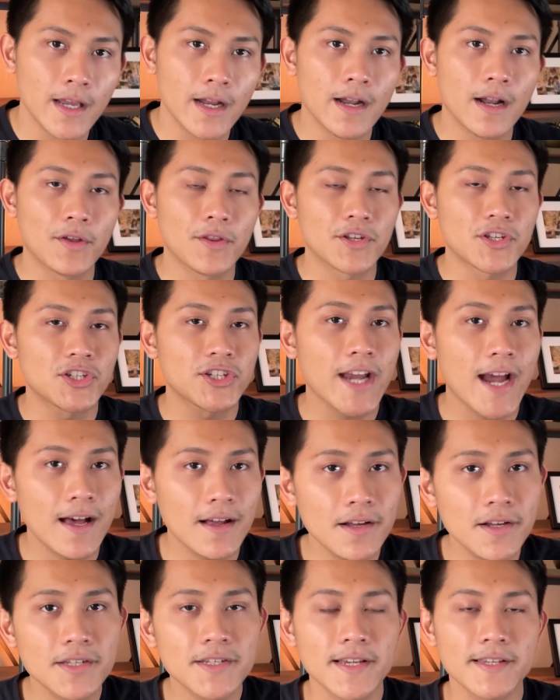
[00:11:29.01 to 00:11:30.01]
Now, the
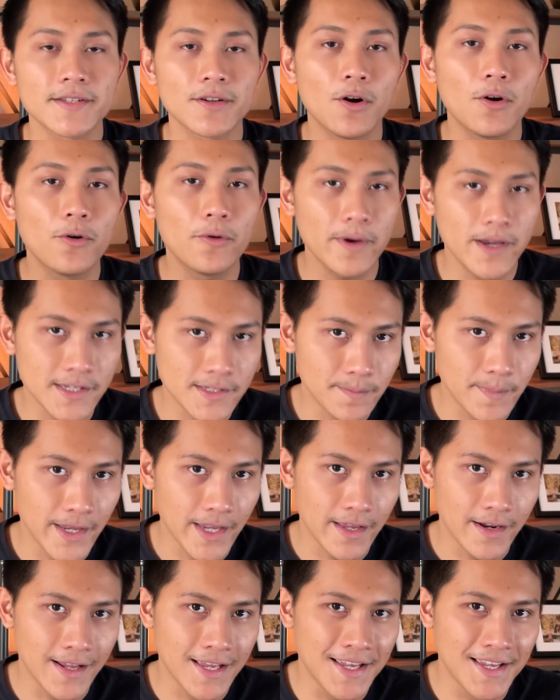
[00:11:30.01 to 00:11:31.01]
challenge has always
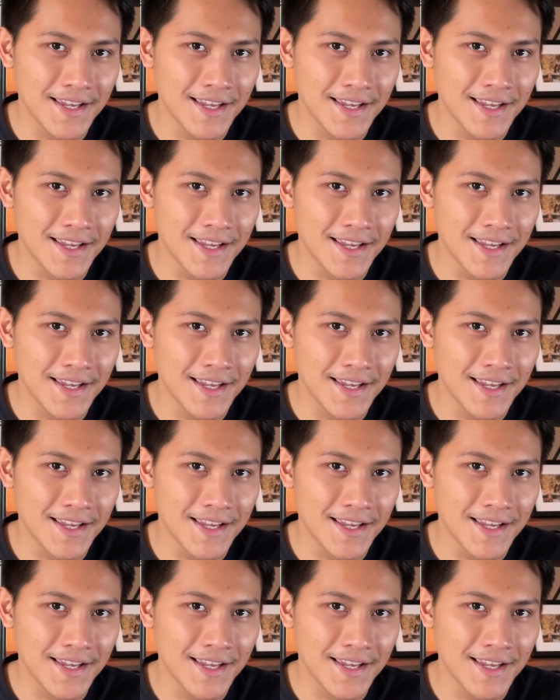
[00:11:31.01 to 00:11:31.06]
been